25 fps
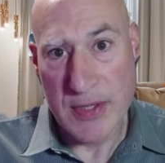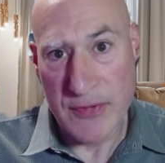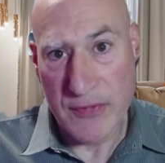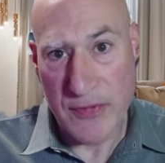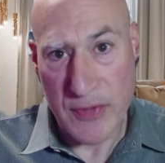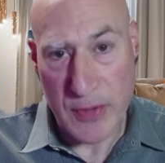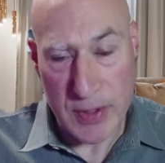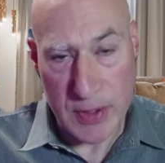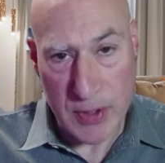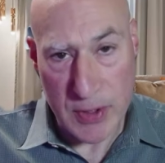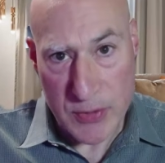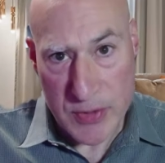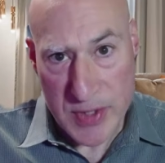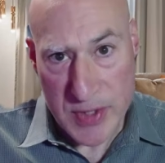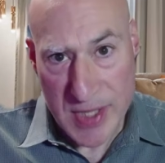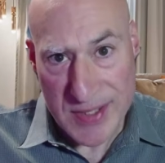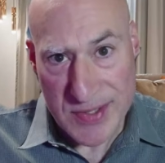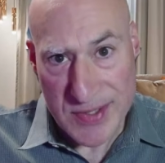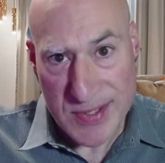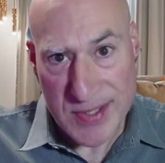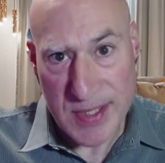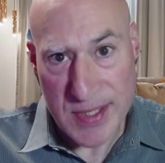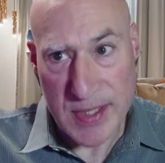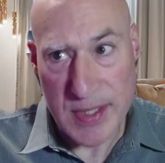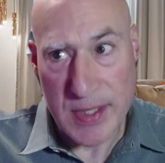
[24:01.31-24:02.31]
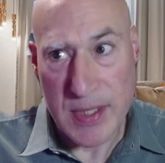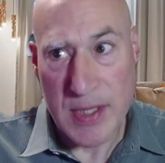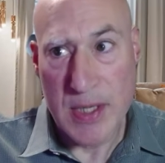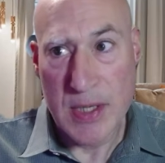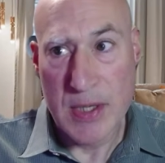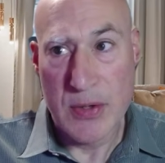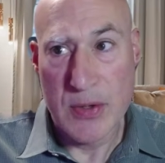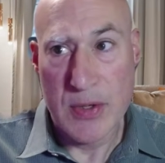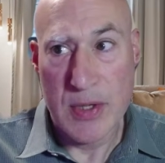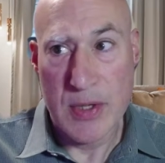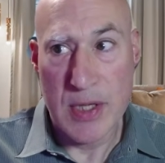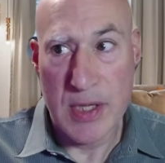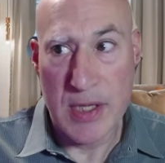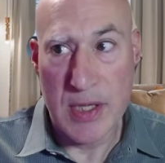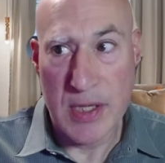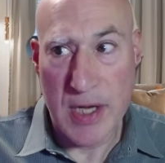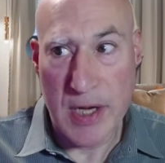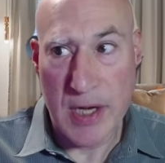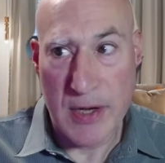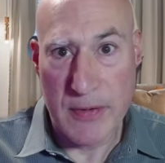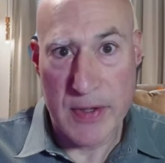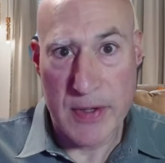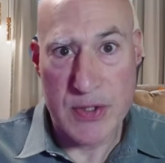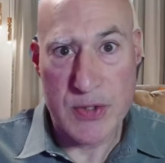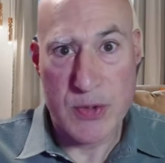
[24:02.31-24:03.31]
very low density. In
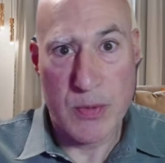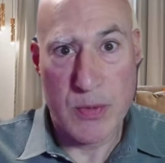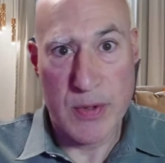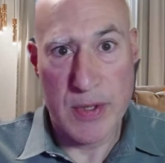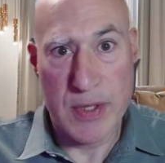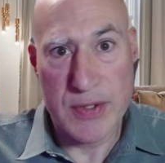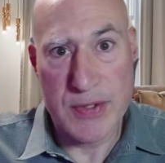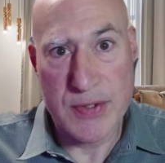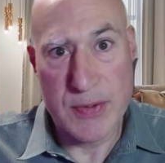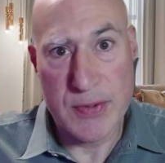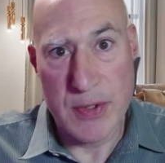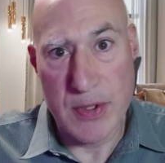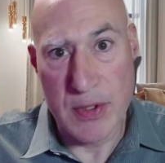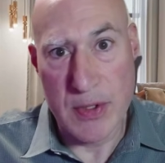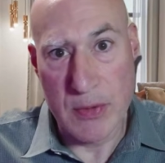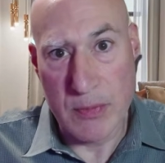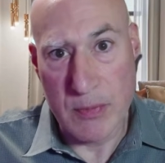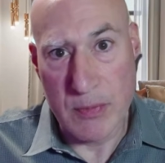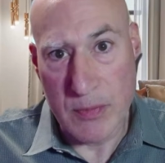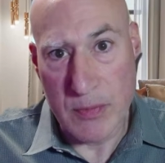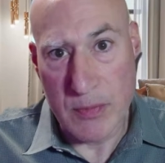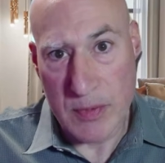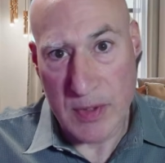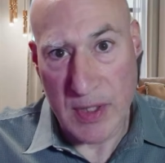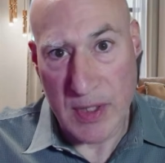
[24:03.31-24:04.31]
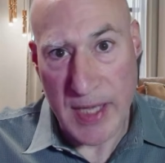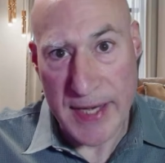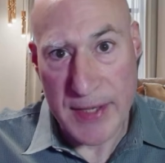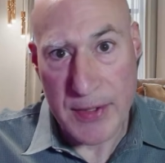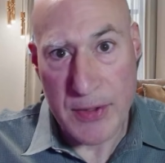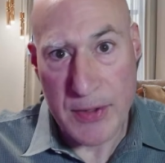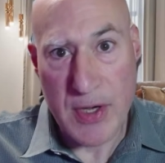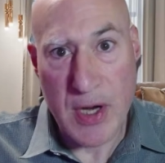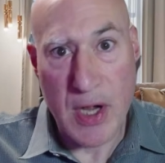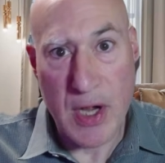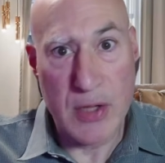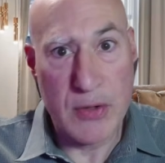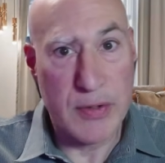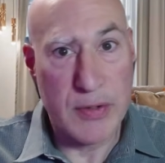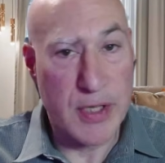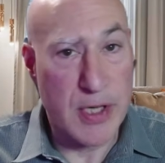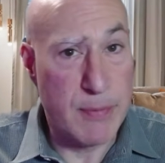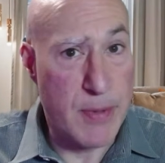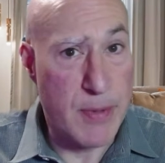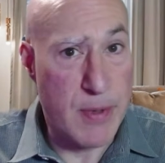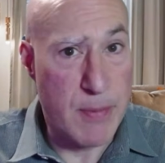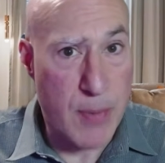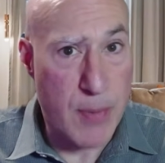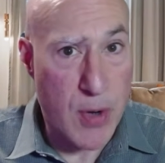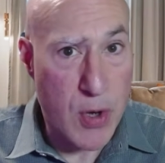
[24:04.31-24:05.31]
areas where it's lighter color, it could
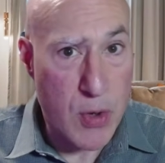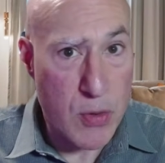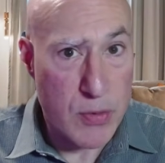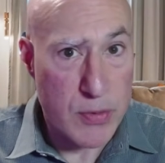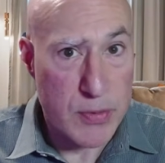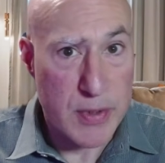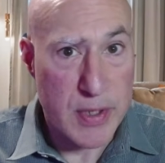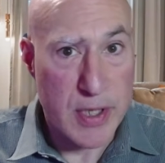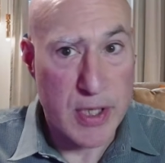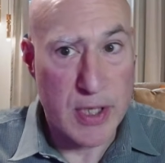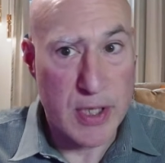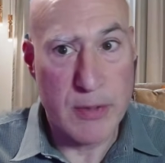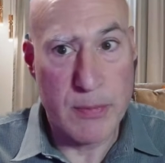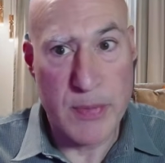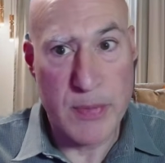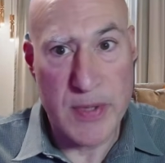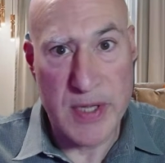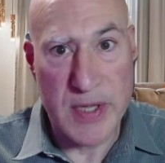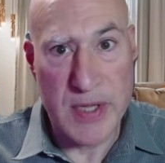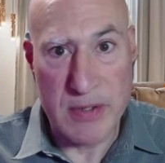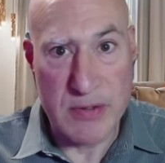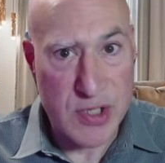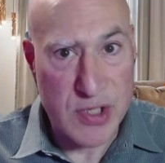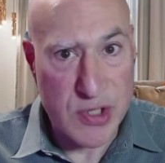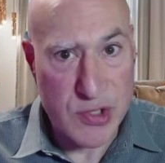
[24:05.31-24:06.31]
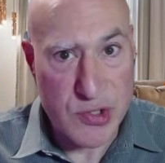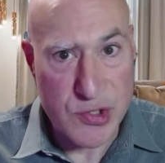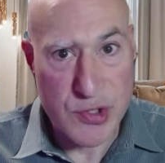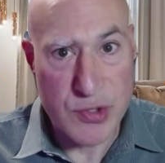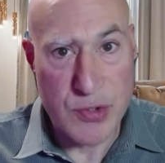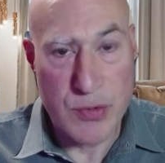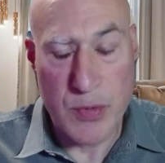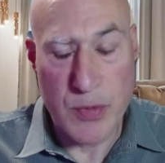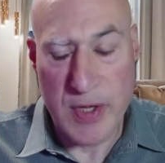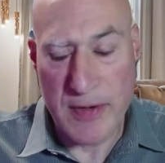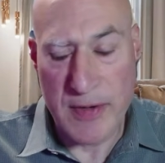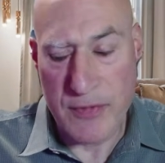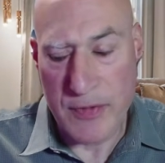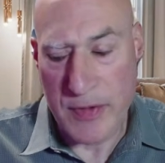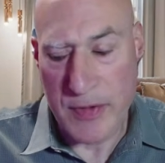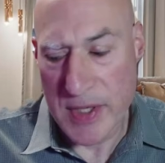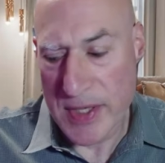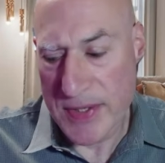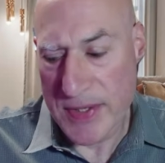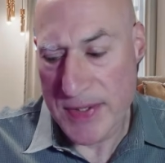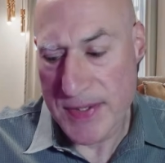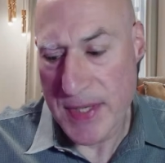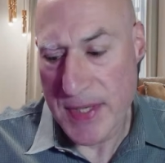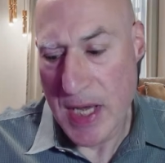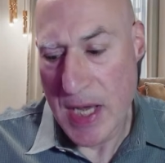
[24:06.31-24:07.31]
be bone, it could be tissue, whatever it
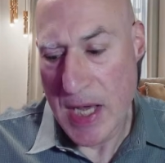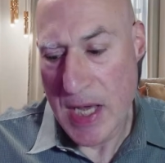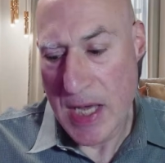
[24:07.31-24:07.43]
is.